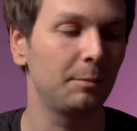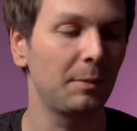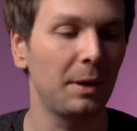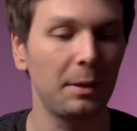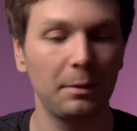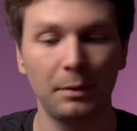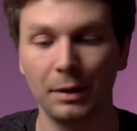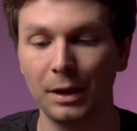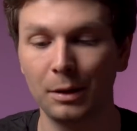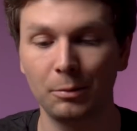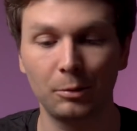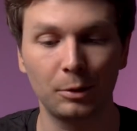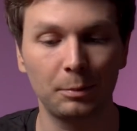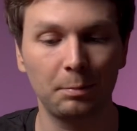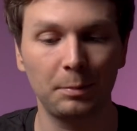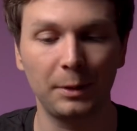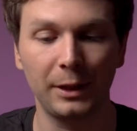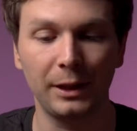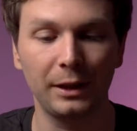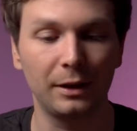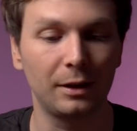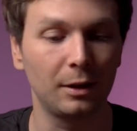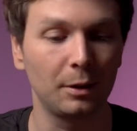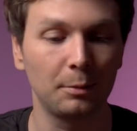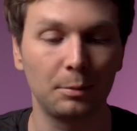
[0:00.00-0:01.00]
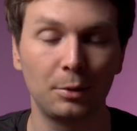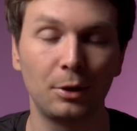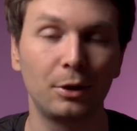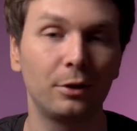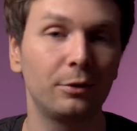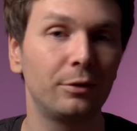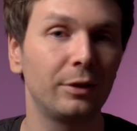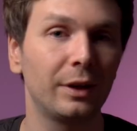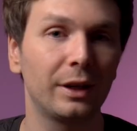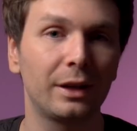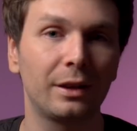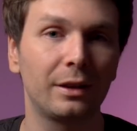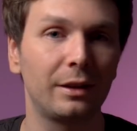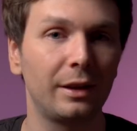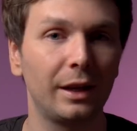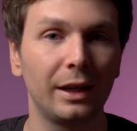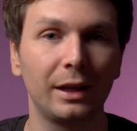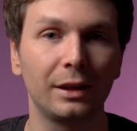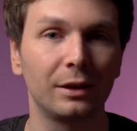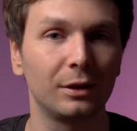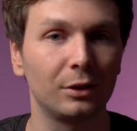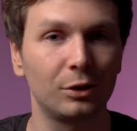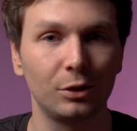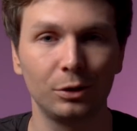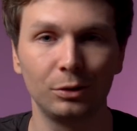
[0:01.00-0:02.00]
maybe that would be the perfect
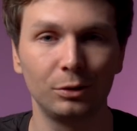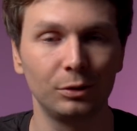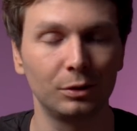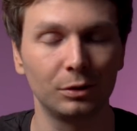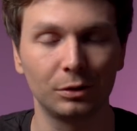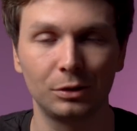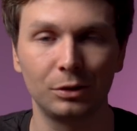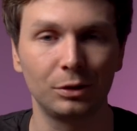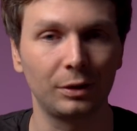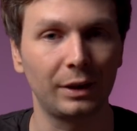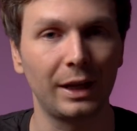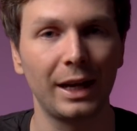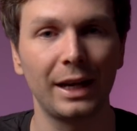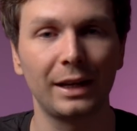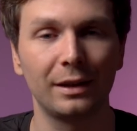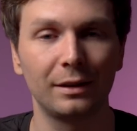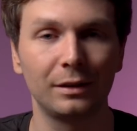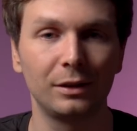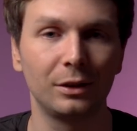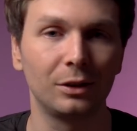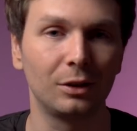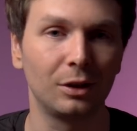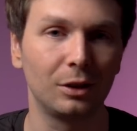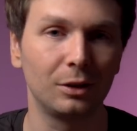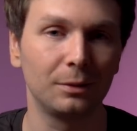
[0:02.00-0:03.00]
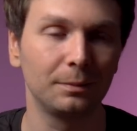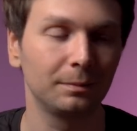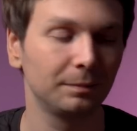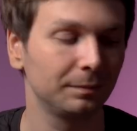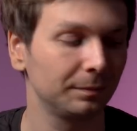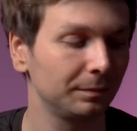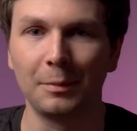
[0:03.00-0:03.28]
thing to get, you know.